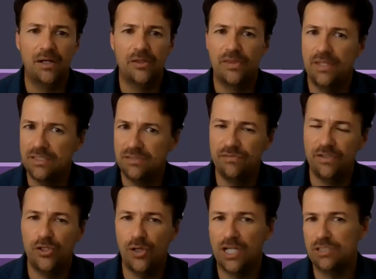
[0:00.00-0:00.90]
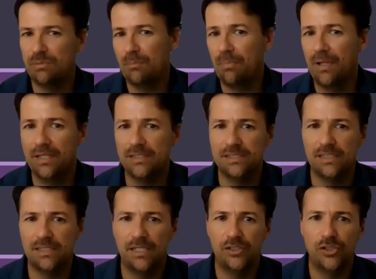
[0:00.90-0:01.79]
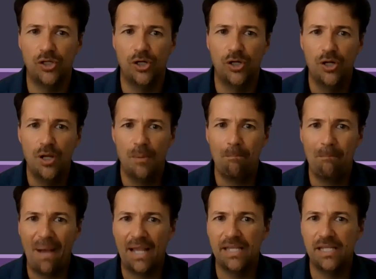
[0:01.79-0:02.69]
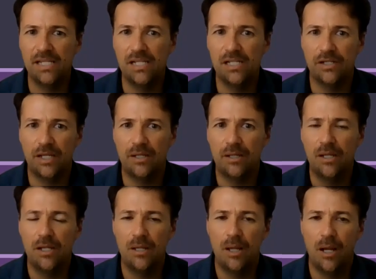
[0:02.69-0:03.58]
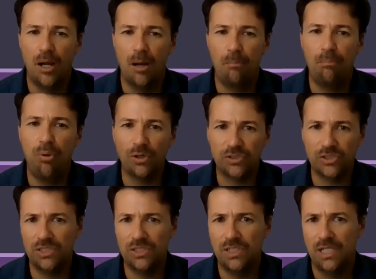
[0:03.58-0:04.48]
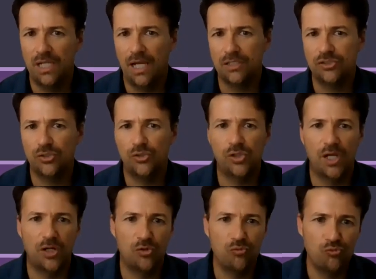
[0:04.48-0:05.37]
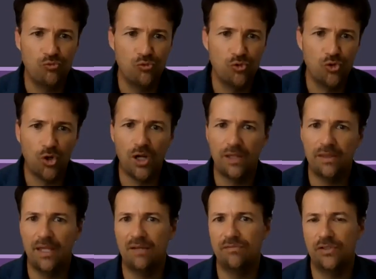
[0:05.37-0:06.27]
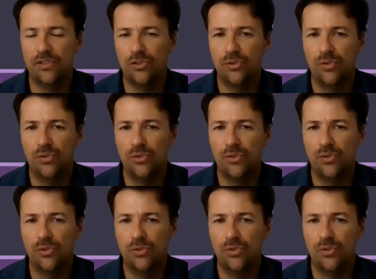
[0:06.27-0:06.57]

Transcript: this video has been placed in your My eLearning portal. And so you can look at that video,